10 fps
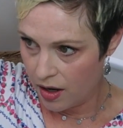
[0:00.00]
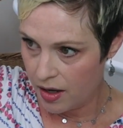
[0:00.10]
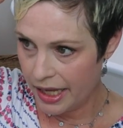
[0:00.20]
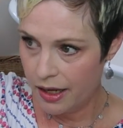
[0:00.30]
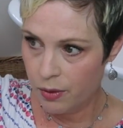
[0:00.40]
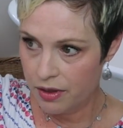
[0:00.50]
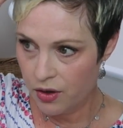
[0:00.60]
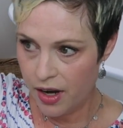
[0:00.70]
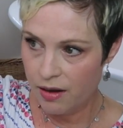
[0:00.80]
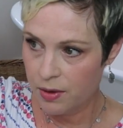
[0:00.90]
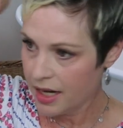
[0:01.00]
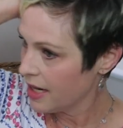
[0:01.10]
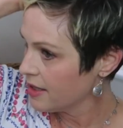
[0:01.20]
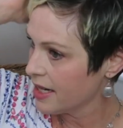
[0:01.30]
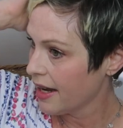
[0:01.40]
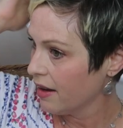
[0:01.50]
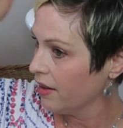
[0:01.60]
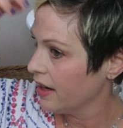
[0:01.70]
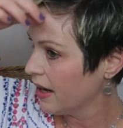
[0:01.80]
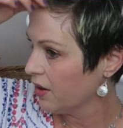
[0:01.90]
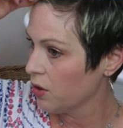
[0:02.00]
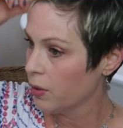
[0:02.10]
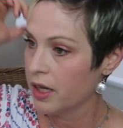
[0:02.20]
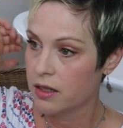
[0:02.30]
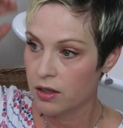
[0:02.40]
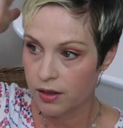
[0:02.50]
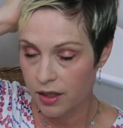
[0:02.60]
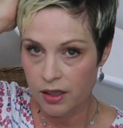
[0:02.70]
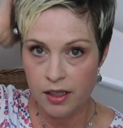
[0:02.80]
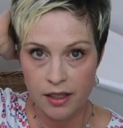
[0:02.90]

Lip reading: playing with your everyday style and how you want it to look,